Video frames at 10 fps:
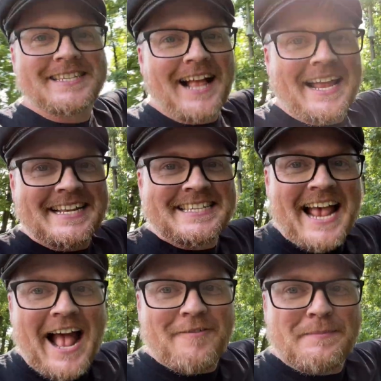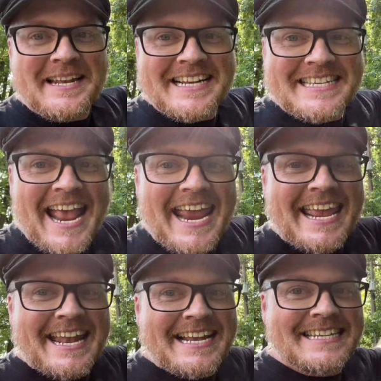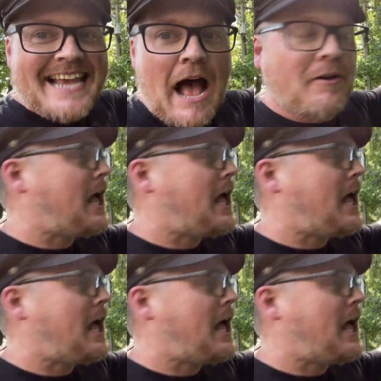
signs have been taken down. A